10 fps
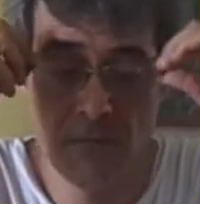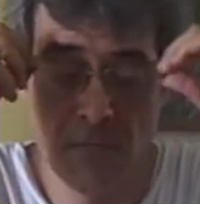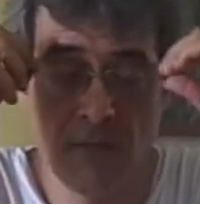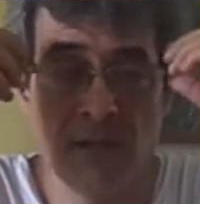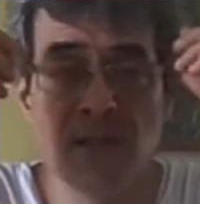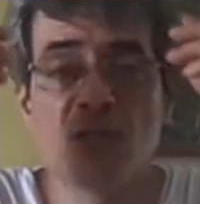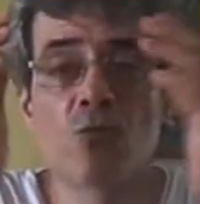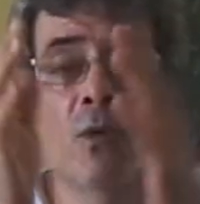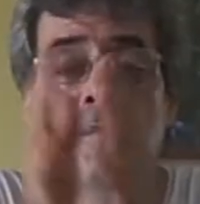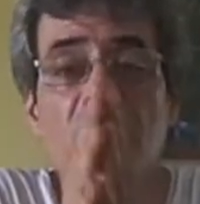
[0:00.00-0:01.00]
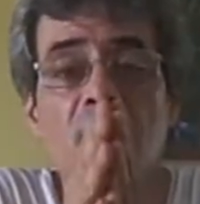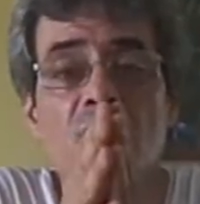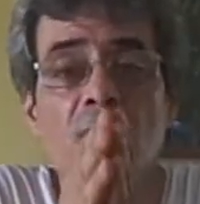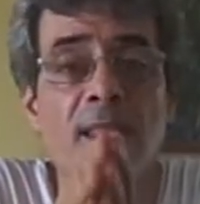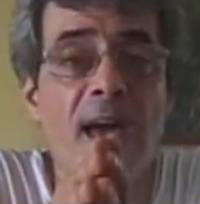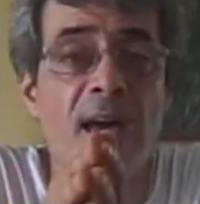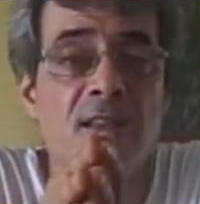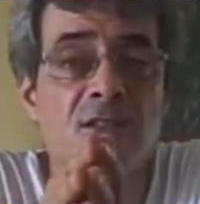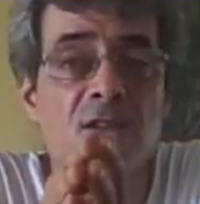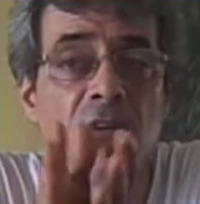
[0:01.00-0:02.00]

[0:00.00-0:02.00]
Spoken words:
Maybe this will be your last